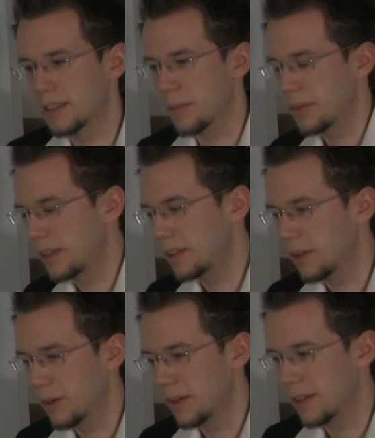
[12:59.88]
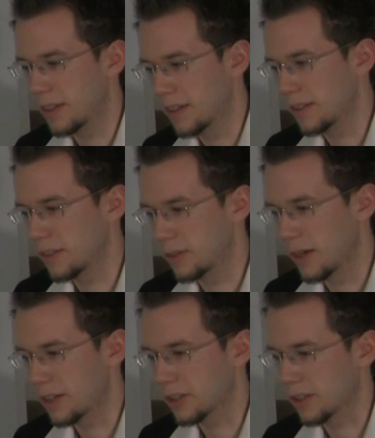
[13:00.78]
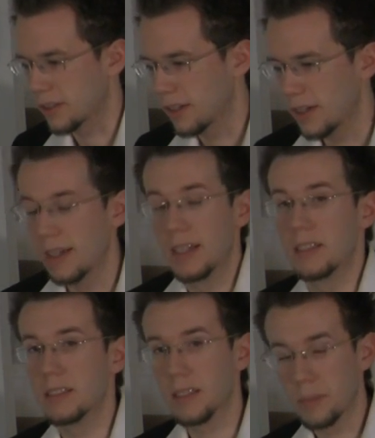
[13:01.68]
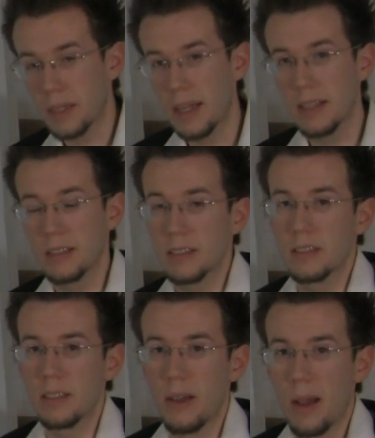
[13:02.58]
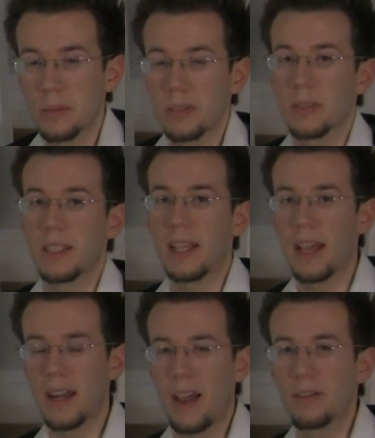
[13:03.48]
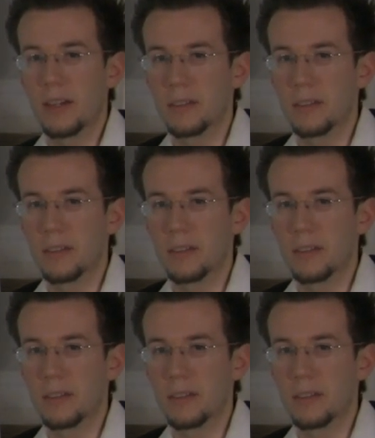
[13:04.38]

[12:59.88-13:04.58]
something going in another direction. In some cadences, you absolutely can't have